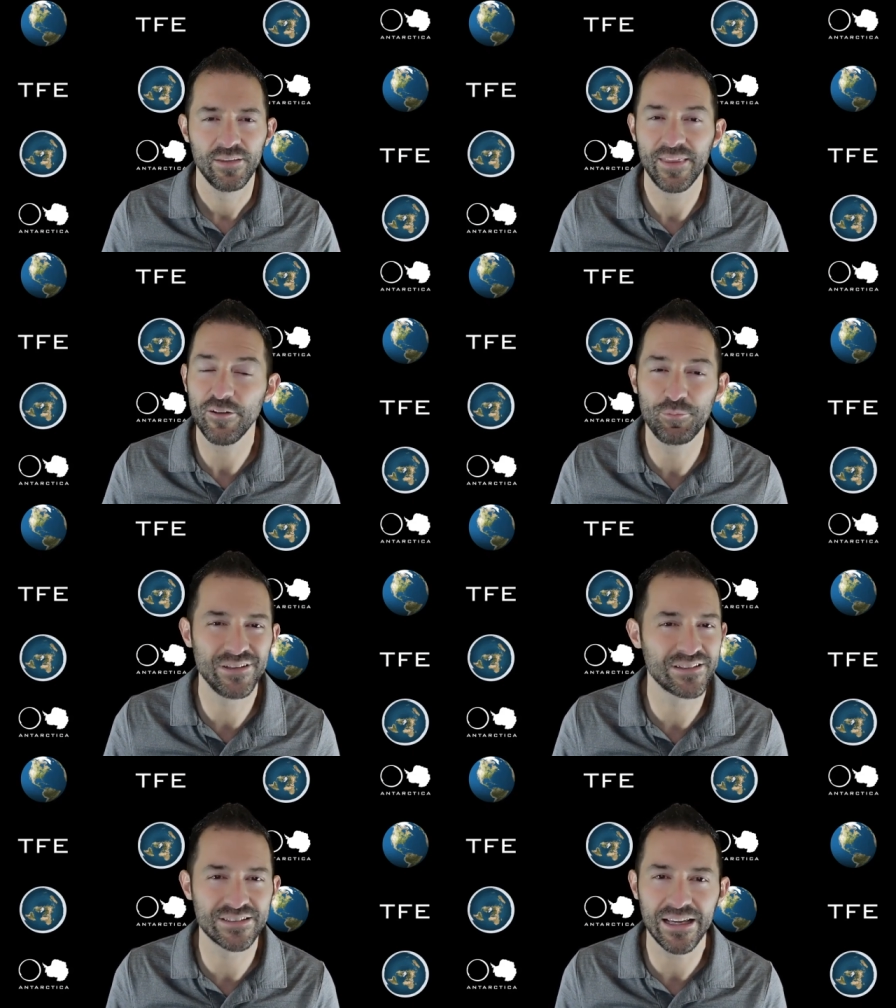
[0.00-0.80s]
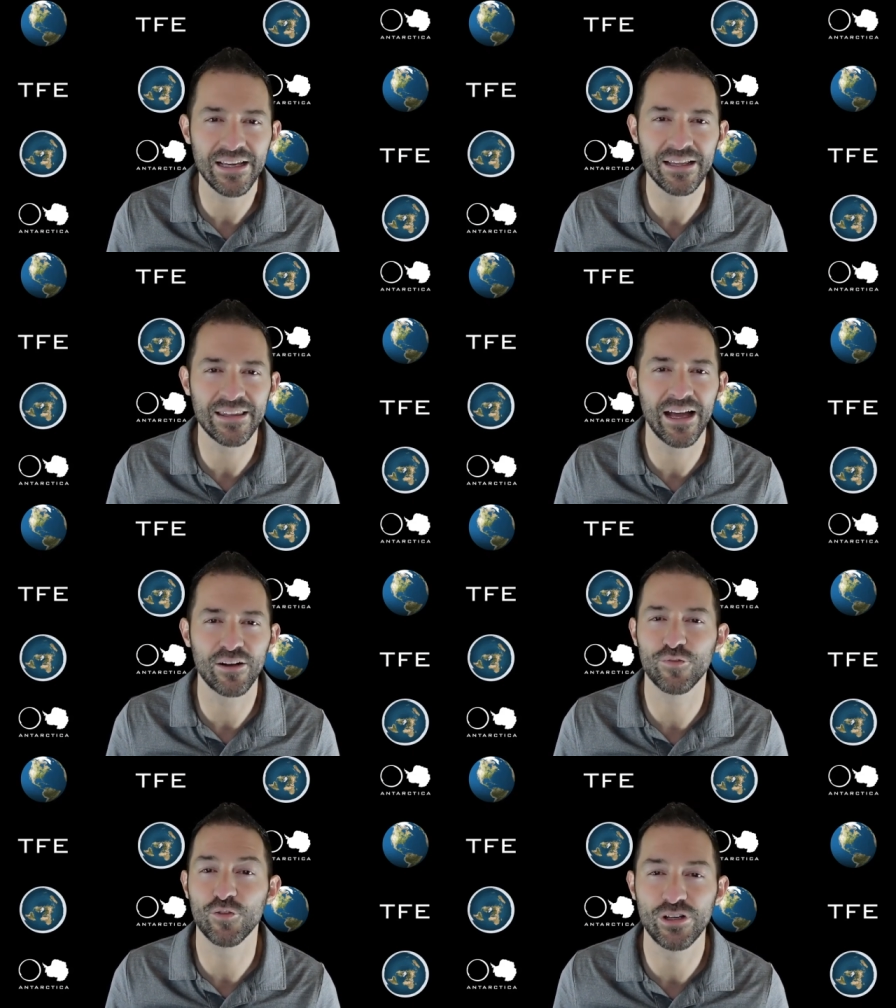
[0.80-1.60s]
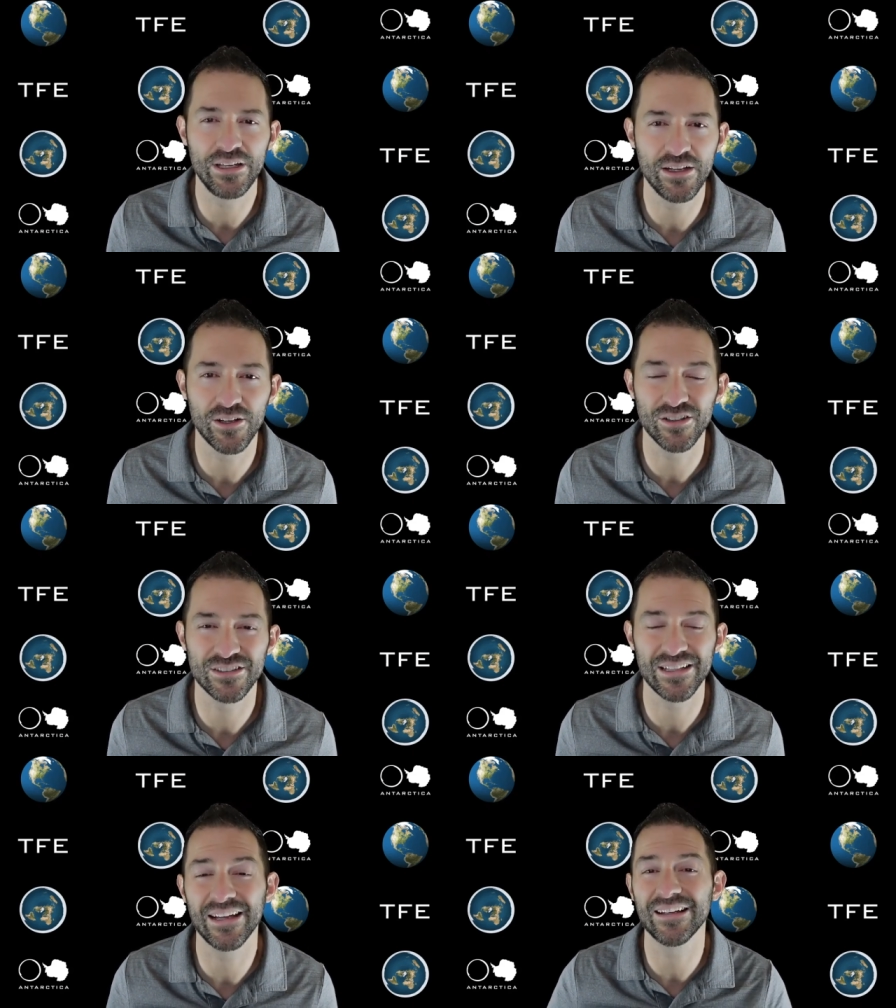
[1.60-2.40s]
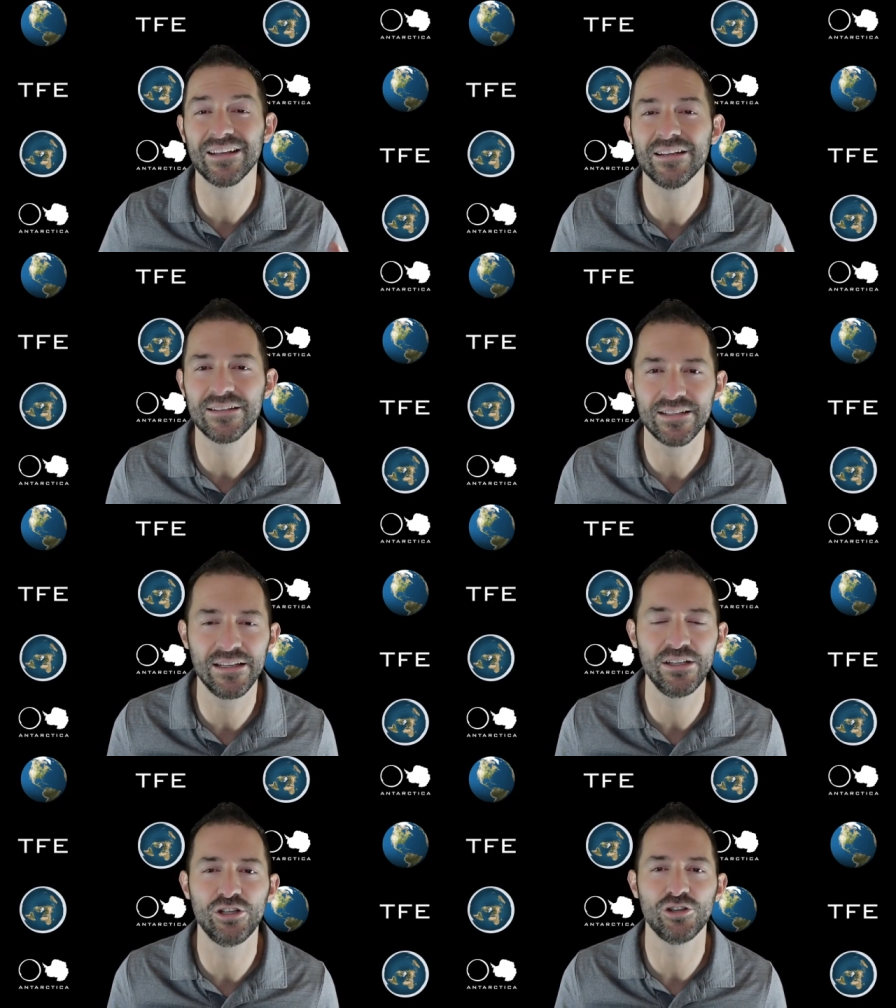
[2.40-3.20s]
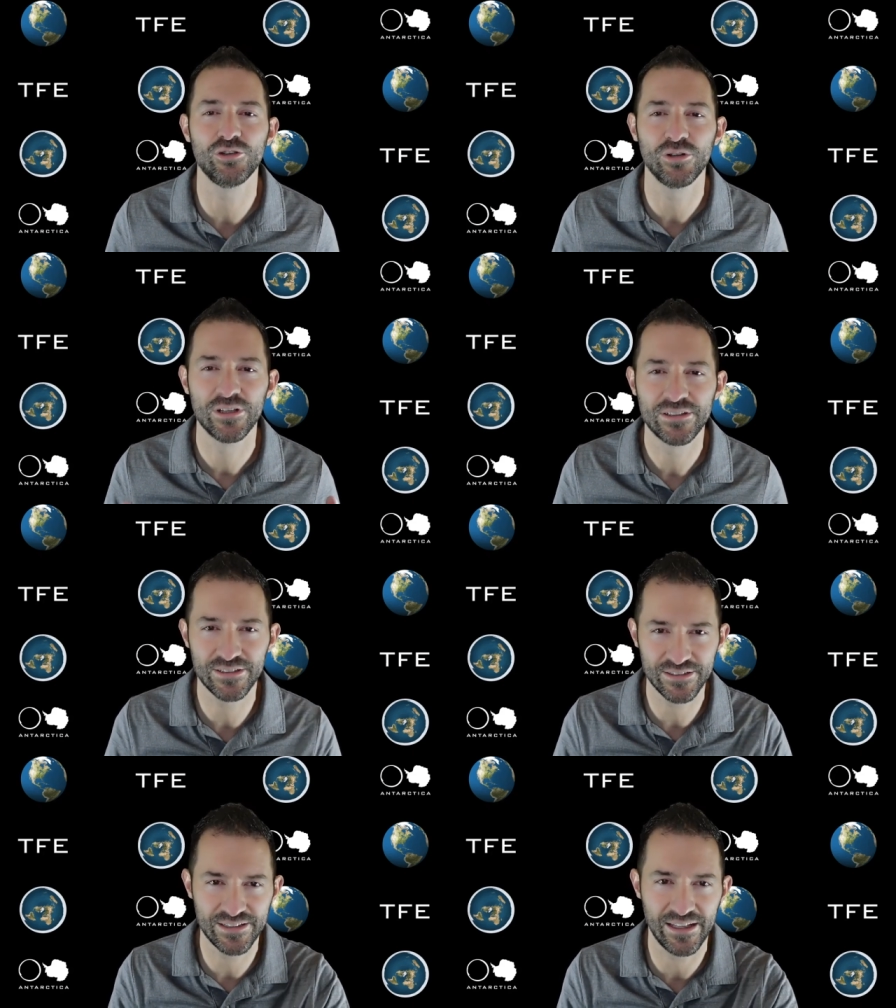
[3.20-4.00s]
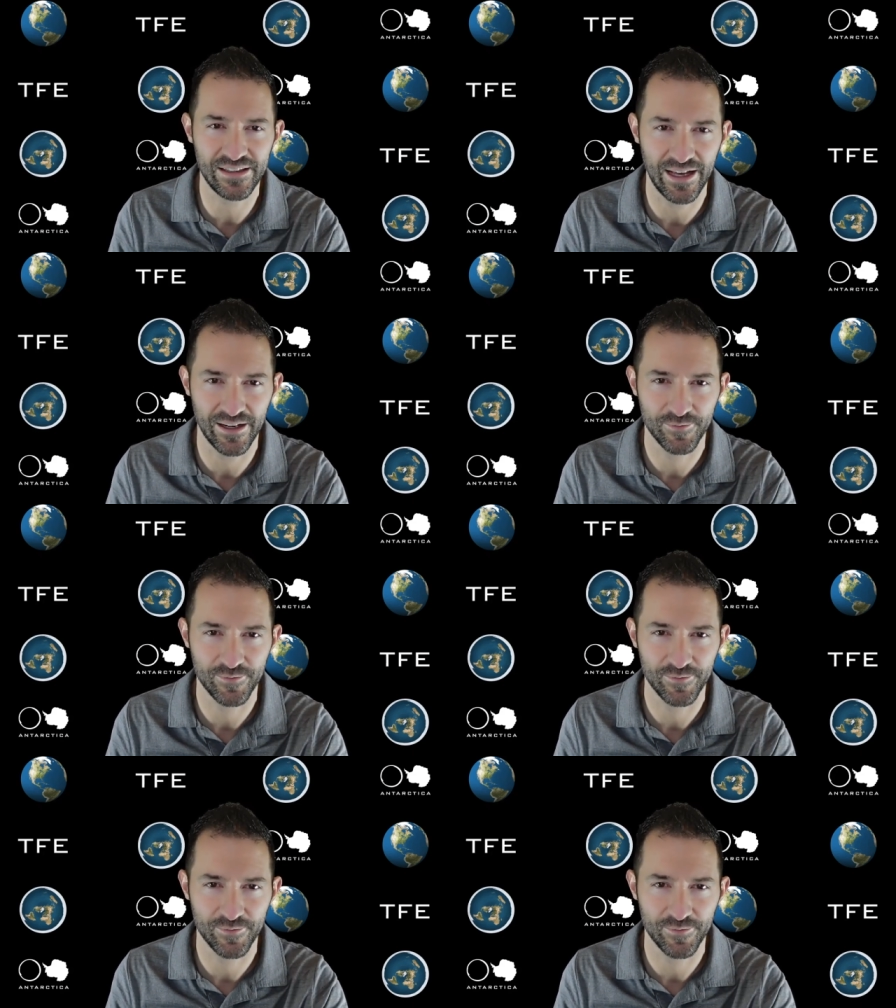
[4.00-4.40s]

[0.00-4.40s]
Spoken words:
They've been saying that for years and continue to say that.